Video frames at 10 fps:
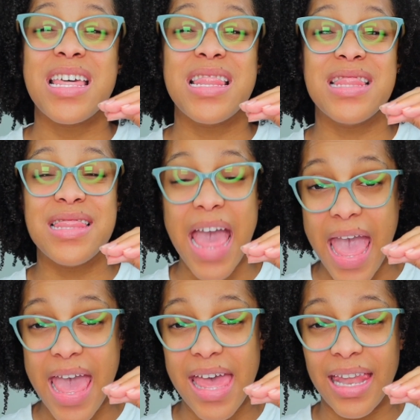
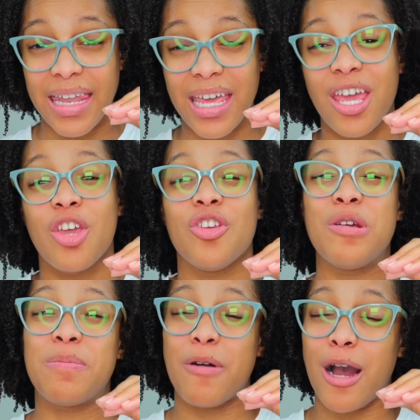then
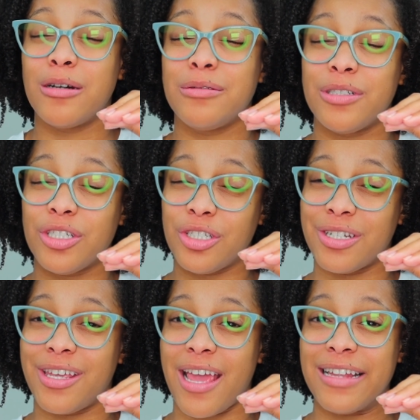you probably
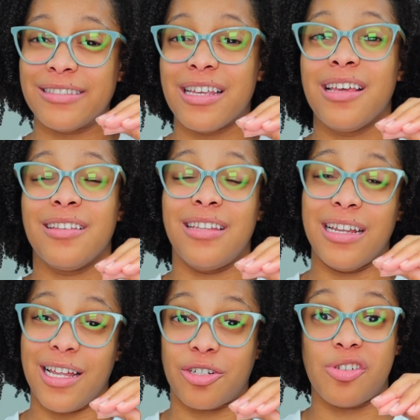should get the
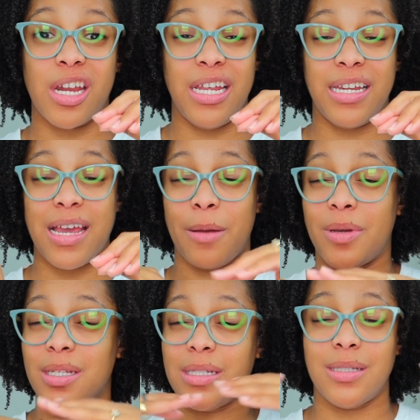electric heat cap
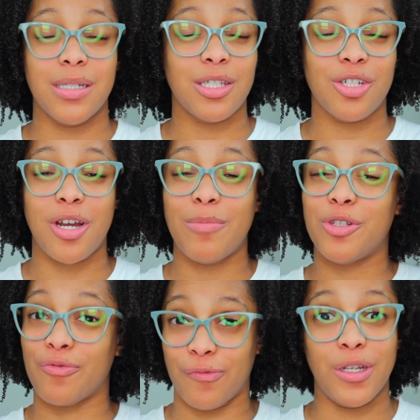because it does the job.
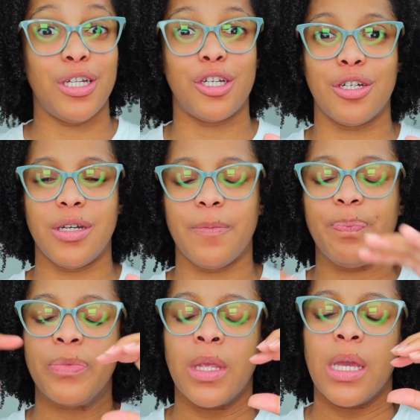It's really good.
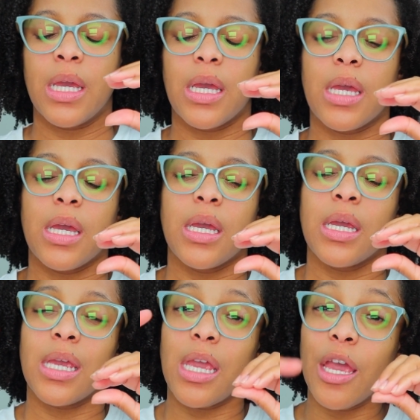
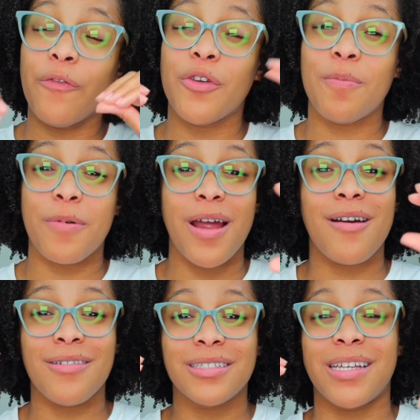If you
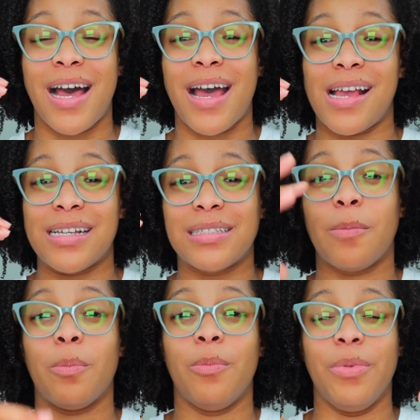
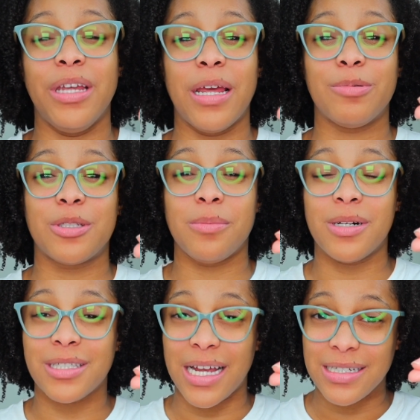prioritize being able to
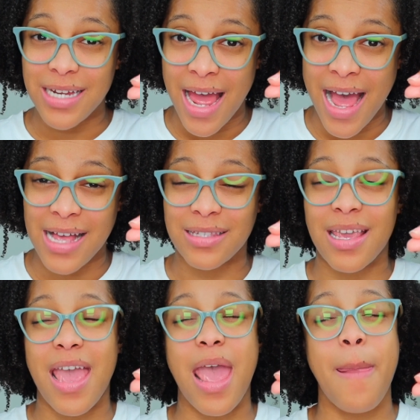multitask
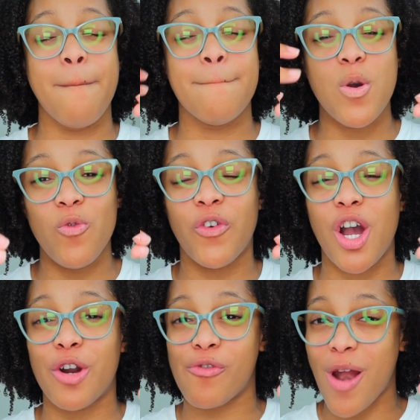and move
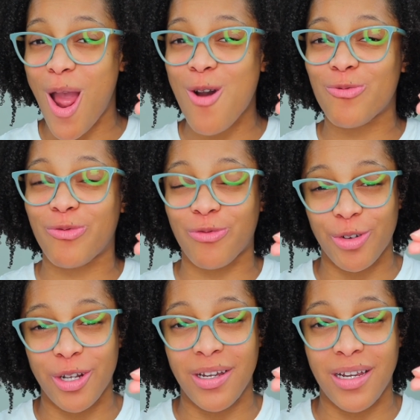around
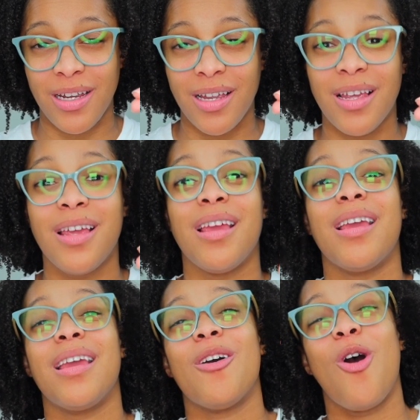freely
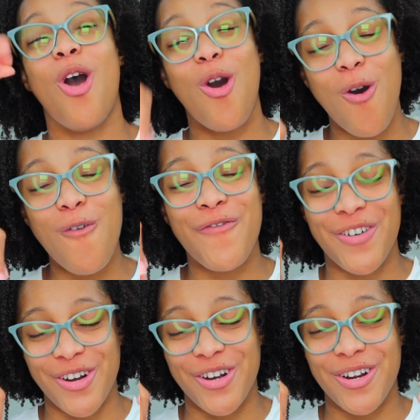
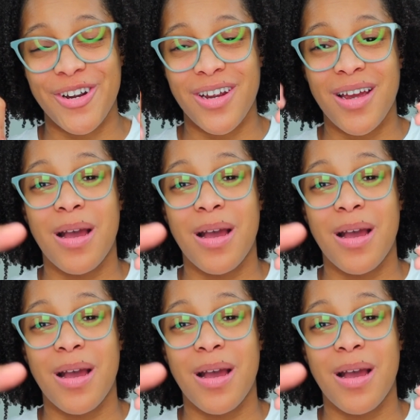over